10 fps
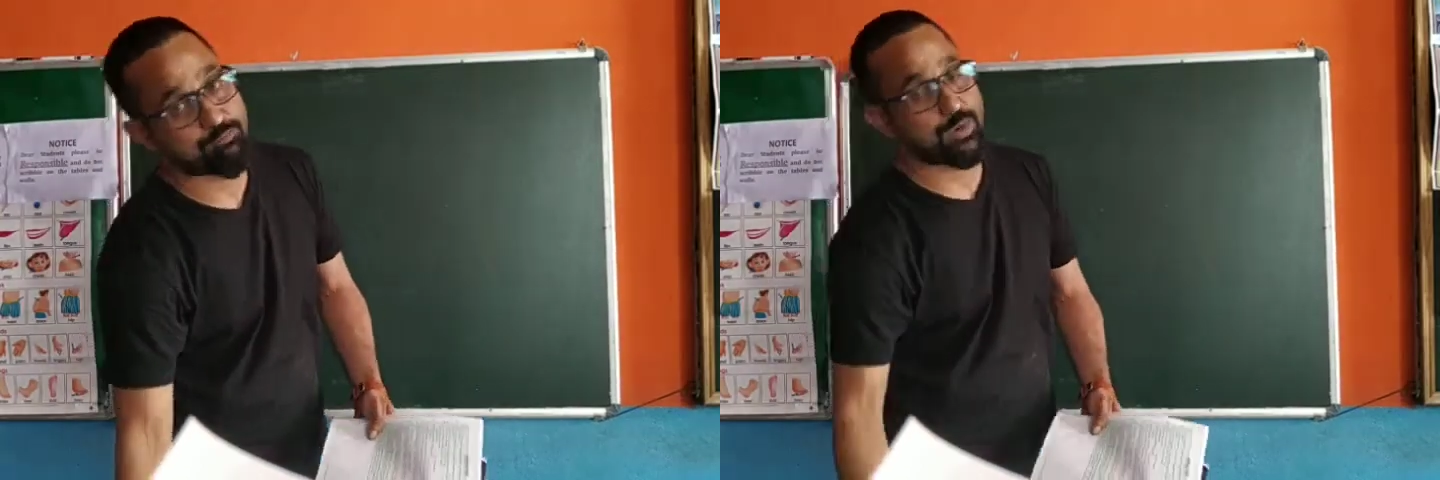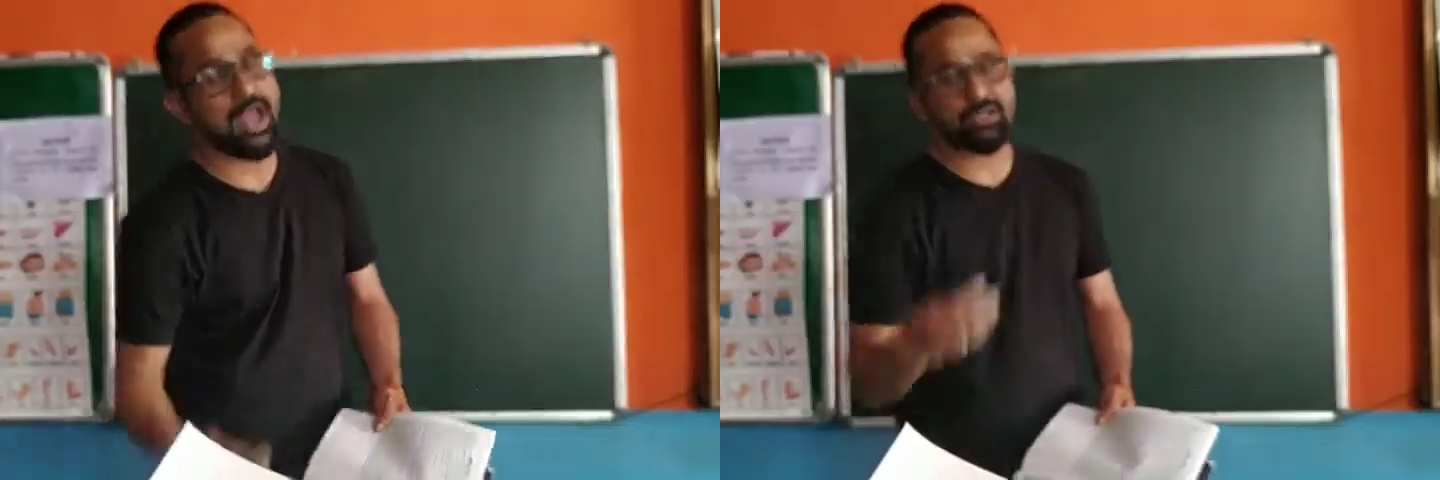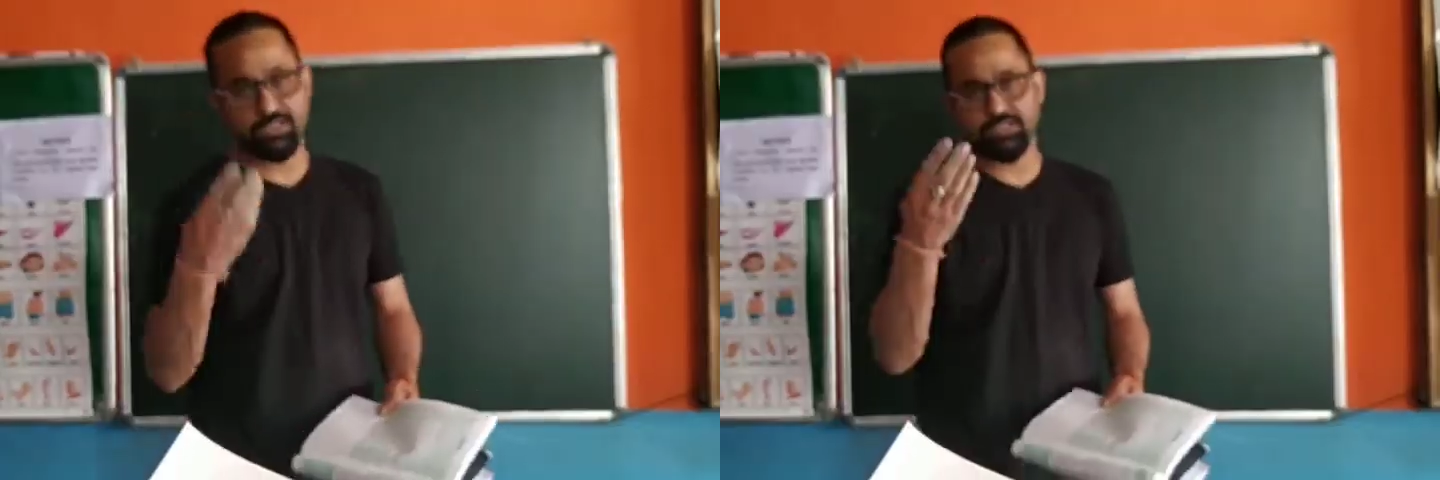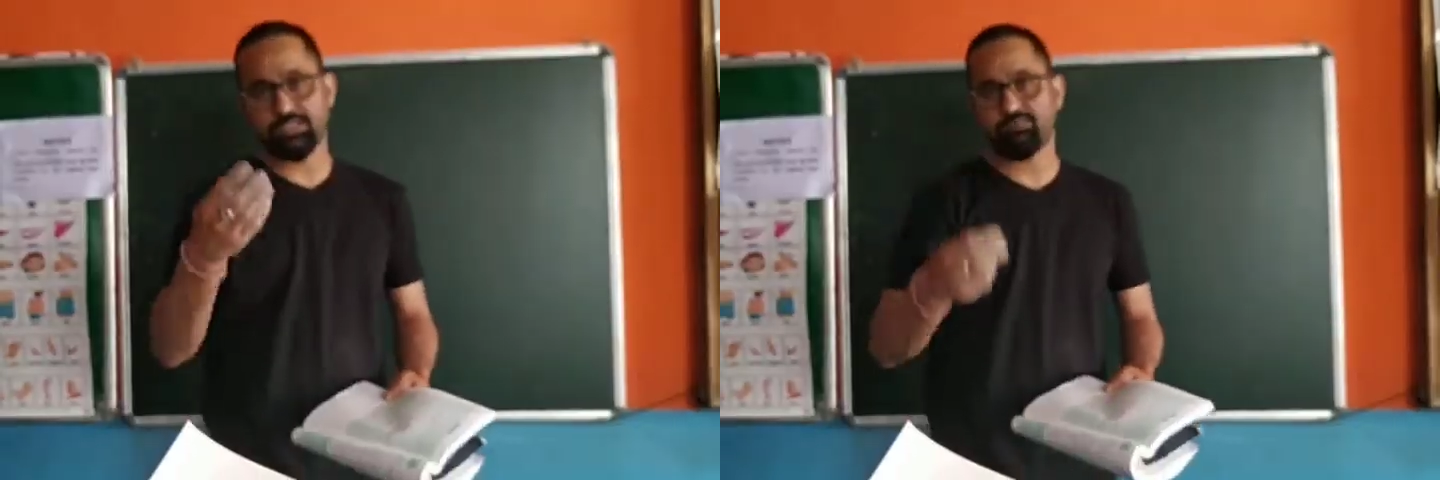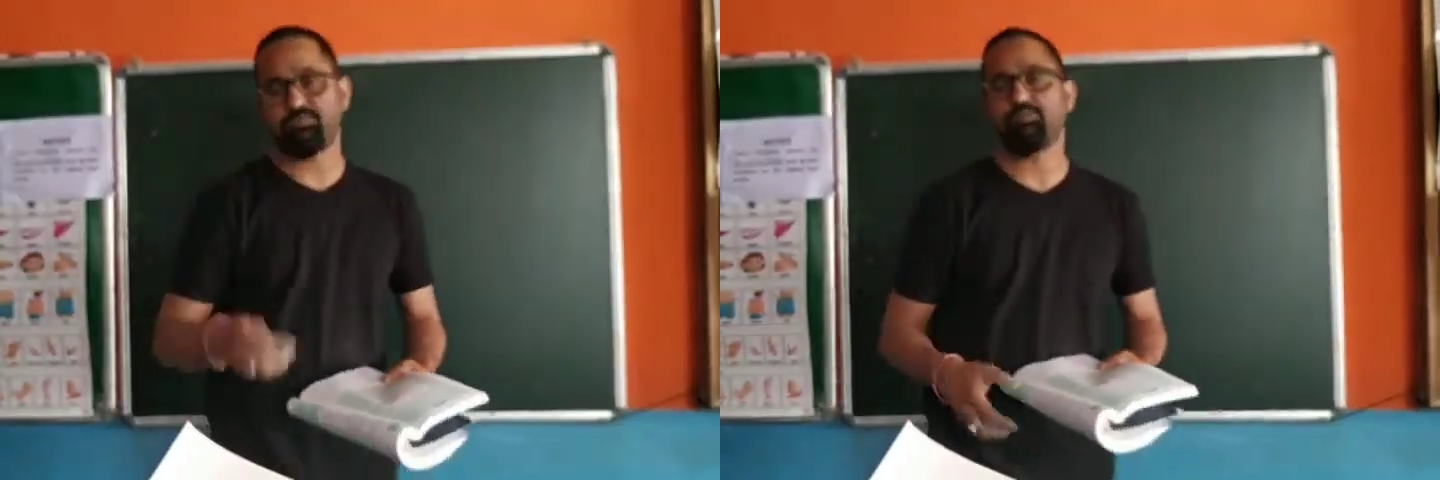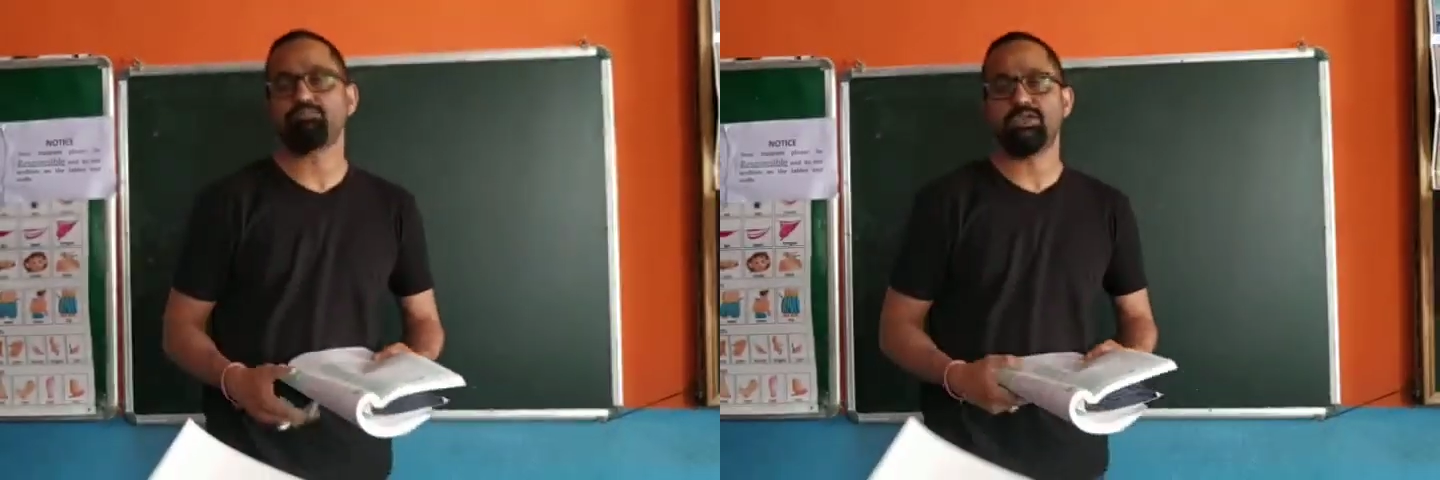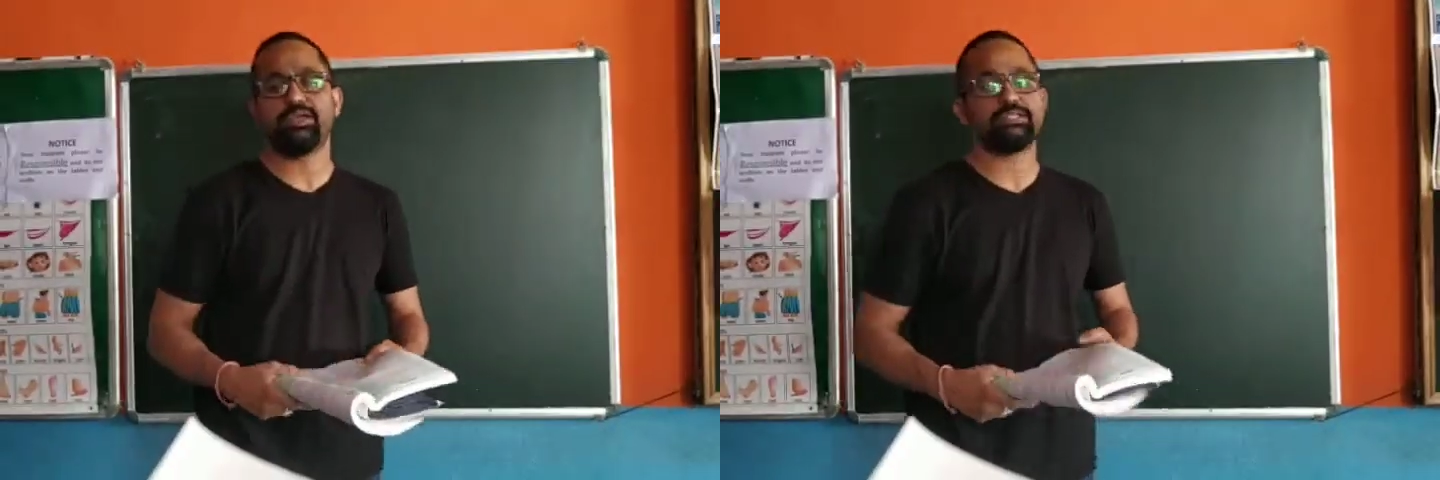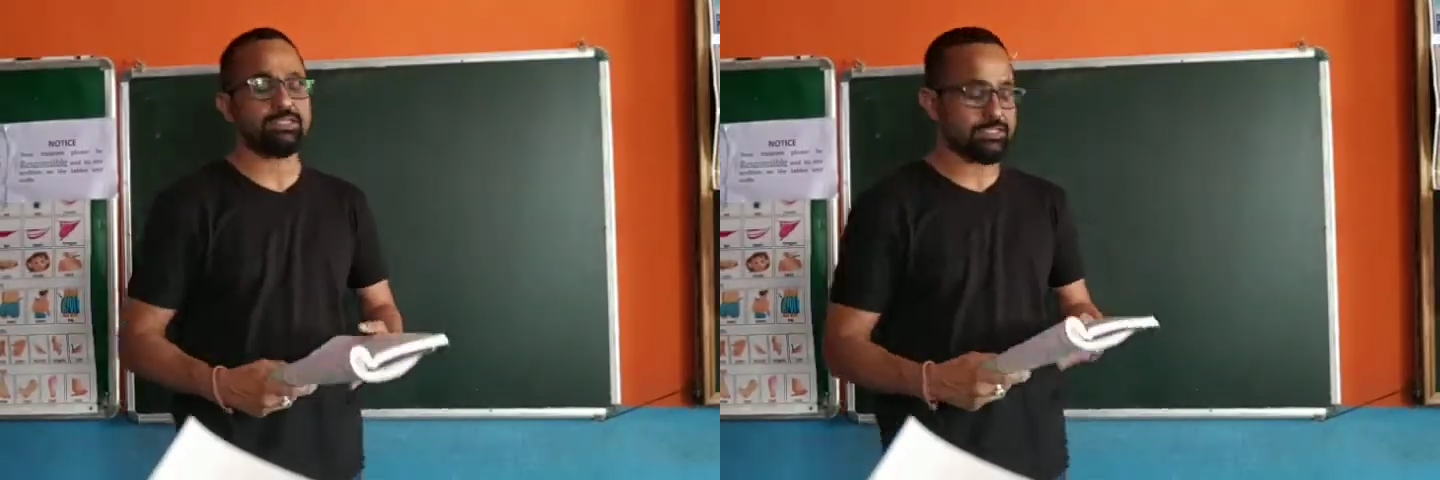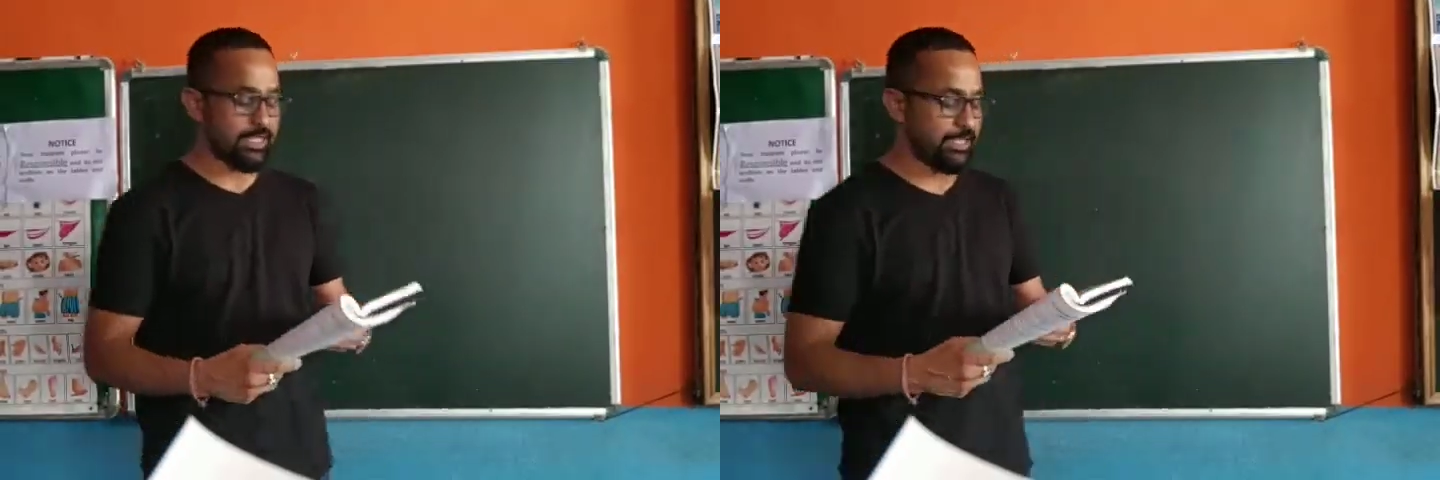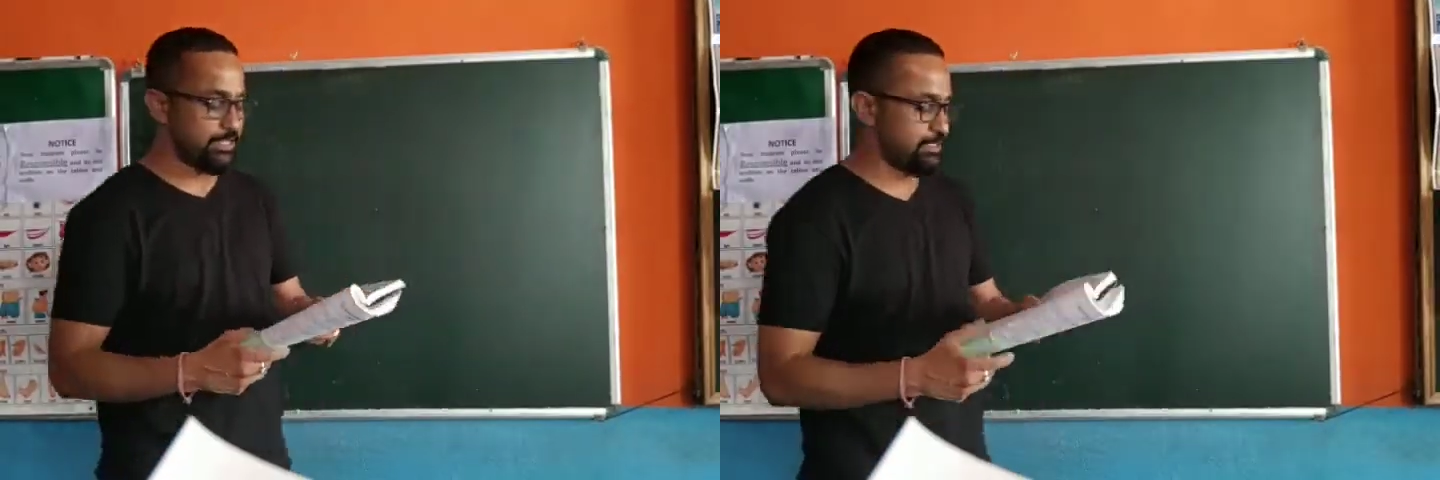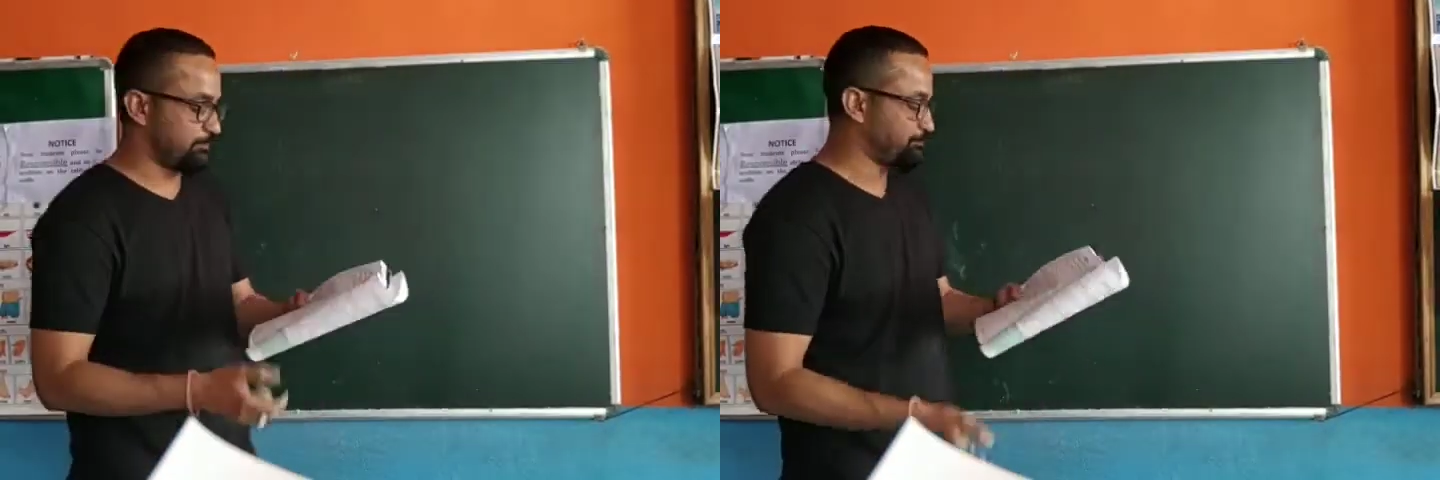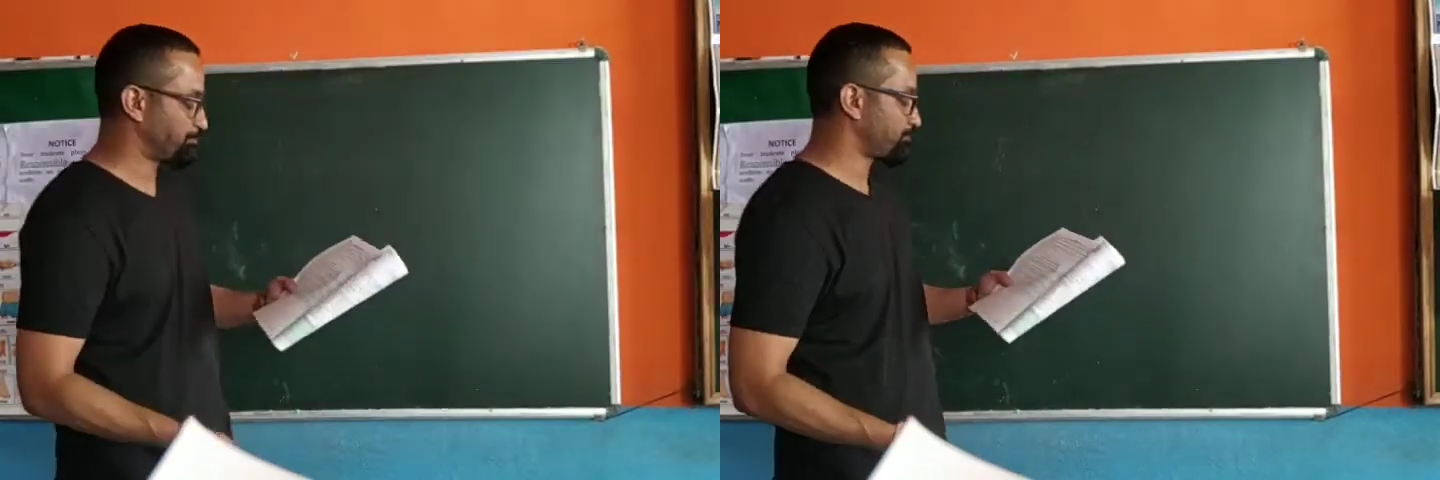practice from the exercise.